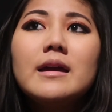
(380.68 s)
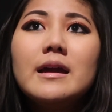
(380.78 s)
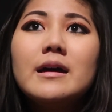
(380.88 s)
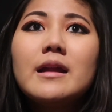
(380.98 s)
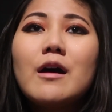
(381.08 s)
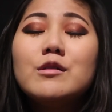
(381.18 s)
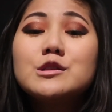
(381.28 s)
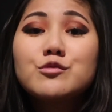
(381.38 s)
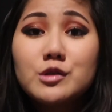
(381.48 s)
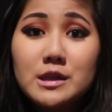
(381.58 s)
and I
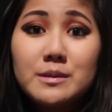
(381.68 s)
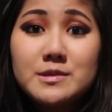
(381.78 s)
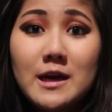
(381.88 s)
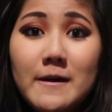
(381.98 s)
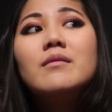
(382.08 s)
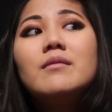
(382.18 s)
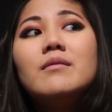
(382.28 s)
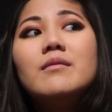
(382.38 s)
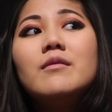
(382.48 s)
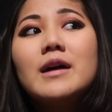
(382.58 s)
was really upset.
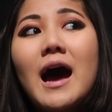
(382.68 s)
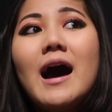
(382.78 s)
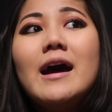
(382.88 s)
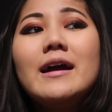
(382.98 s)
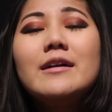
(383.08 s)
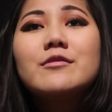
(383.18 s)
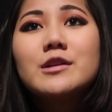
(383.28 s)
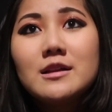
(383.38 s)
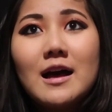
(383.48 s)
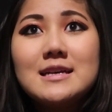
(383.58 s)
When I
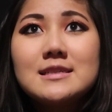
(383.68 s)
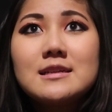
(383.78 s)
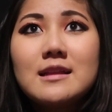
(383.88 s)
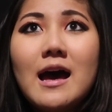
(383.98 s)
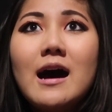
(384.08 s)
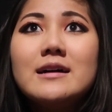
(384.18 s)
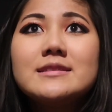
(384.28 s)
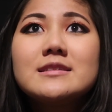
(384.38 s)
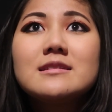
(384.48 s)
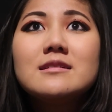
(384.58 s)
realized
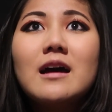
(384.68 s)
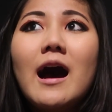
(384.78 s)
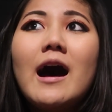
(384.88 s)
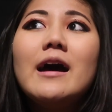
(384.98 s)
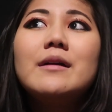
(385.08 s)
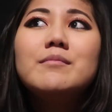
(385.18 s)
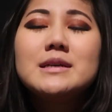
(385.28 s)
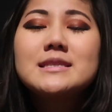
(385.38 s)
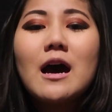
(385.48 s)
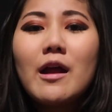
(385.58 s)
that I
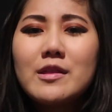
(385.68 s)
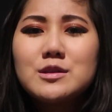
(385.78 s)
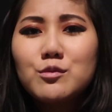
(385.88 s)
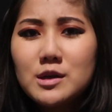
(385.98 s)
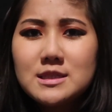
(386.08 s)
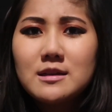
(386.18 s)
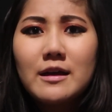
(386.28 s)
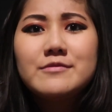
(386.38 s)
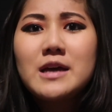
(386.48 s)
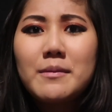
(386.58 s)
missed out on this once in a
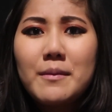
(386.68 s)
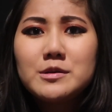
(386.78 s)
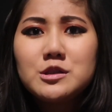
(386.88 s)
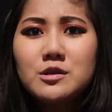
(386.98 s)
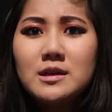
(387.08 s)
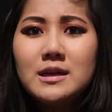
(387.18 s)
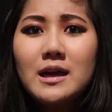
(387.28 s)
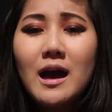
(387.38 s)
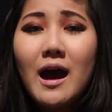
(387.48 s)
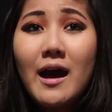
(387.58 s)
lifetime
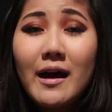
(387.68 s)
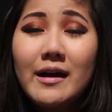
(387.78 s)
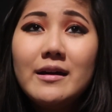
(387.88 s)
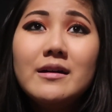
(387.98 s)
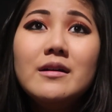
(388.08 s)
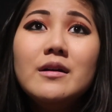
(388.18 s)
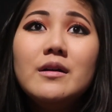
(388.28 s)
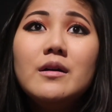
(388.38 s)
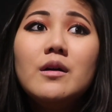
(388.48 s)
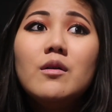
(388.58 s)
opportunity, I
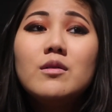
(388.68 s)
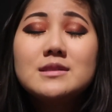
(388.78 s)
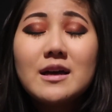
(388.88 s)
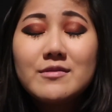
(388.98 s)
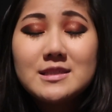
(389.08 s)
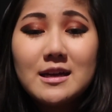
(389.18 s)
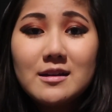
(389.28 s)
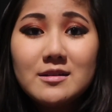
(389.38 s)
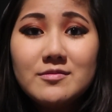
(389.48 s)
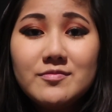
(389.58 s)
was
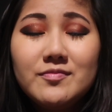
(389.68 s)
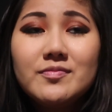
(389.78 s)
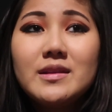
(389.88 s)
devastated.